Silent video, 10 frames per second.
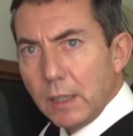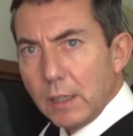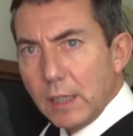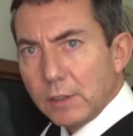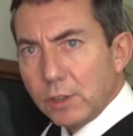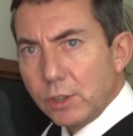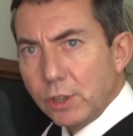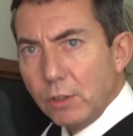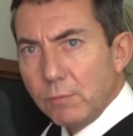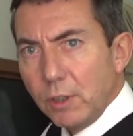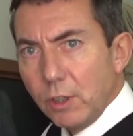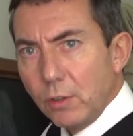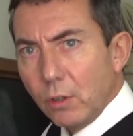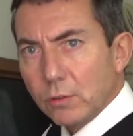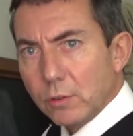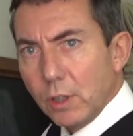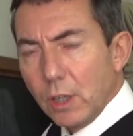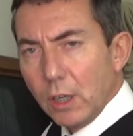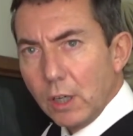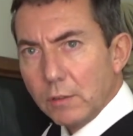let's assume that you're not
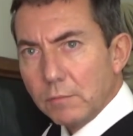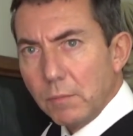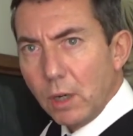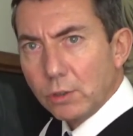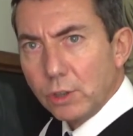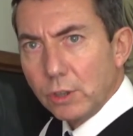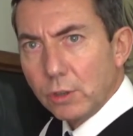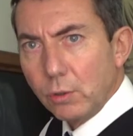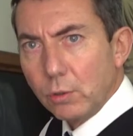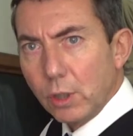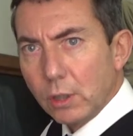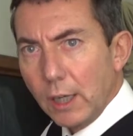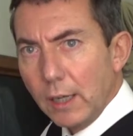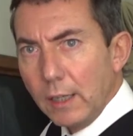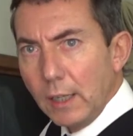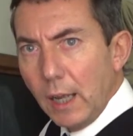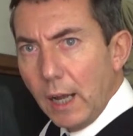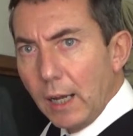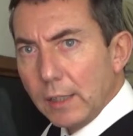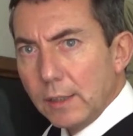margin called on it,
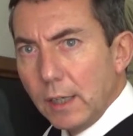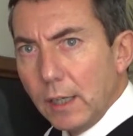and